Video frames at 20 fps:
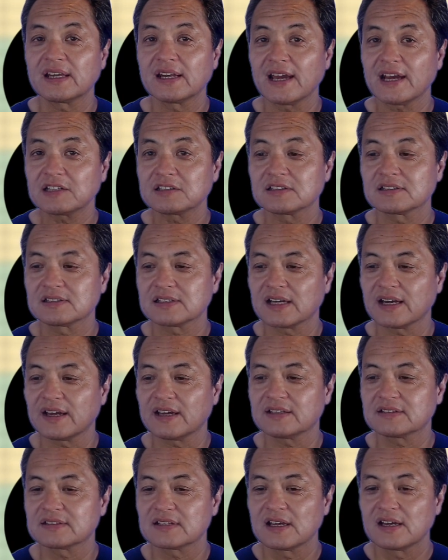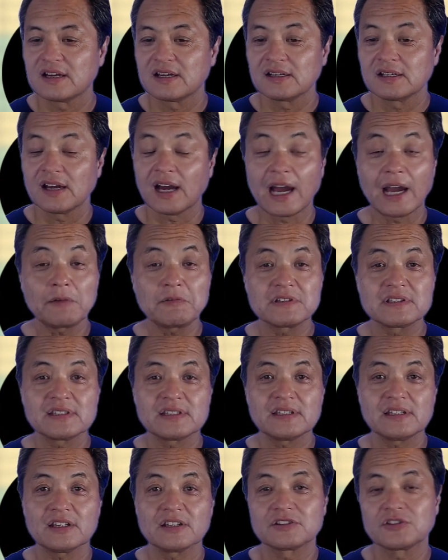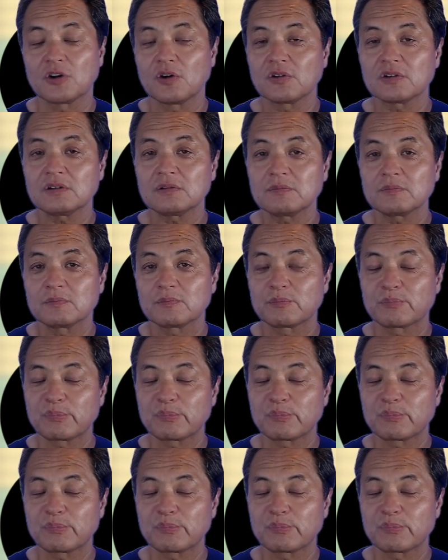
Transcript: exercised, I would see a total